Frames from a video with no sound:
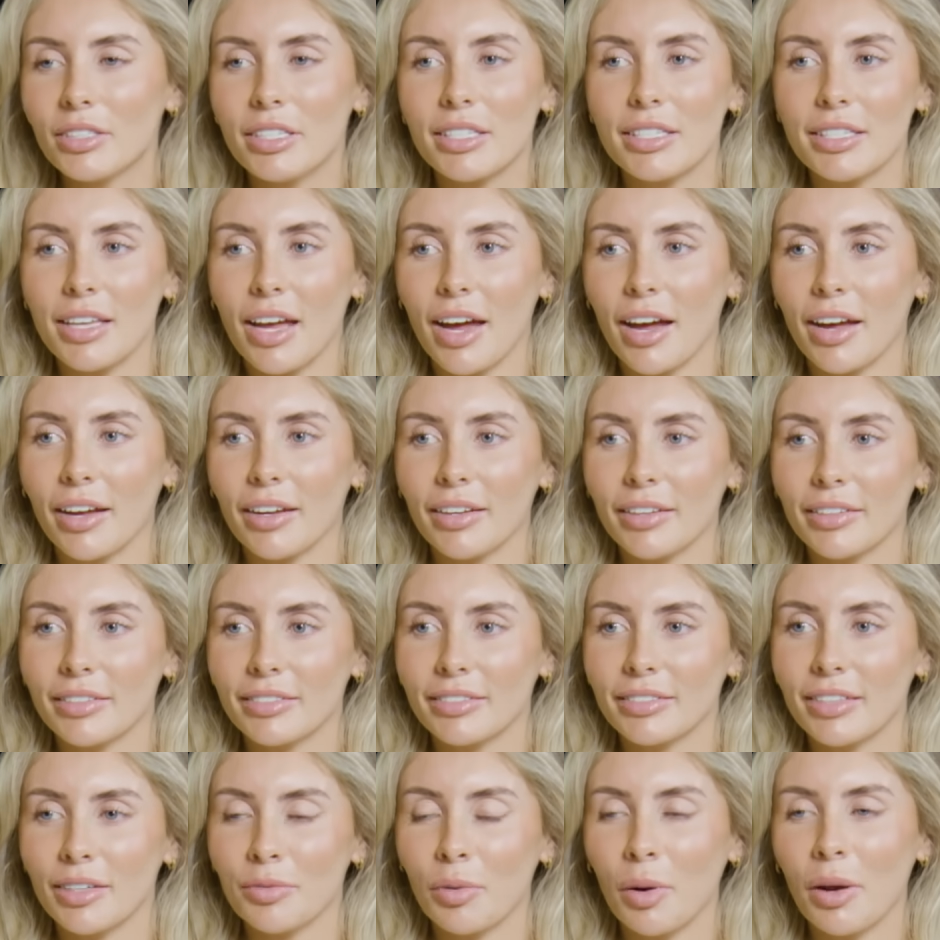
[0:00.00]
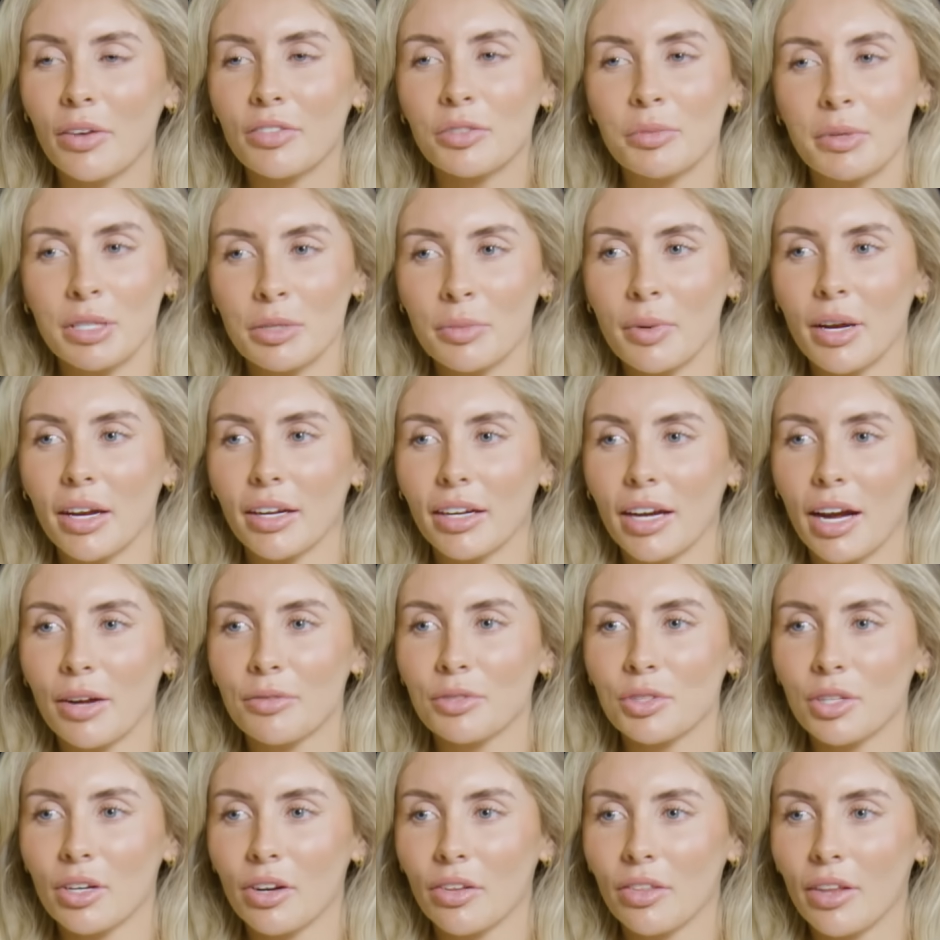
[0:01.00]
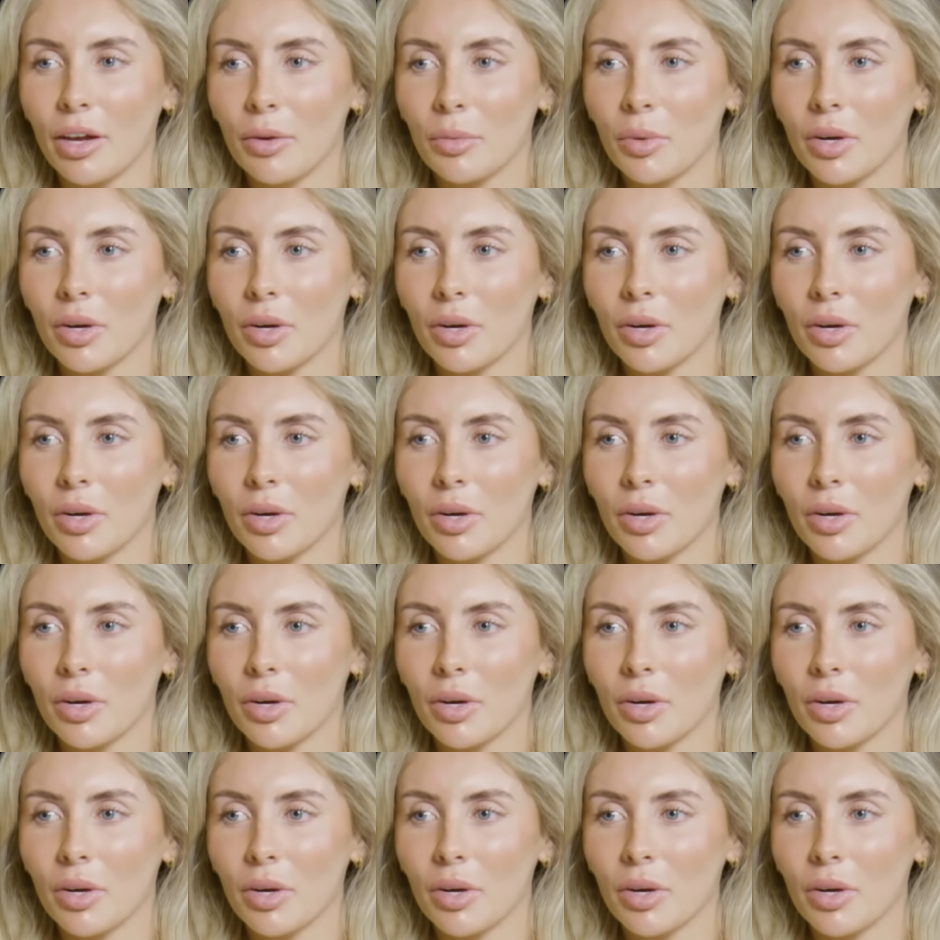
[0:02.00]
to say. I'd probably have to speak to my accountant on that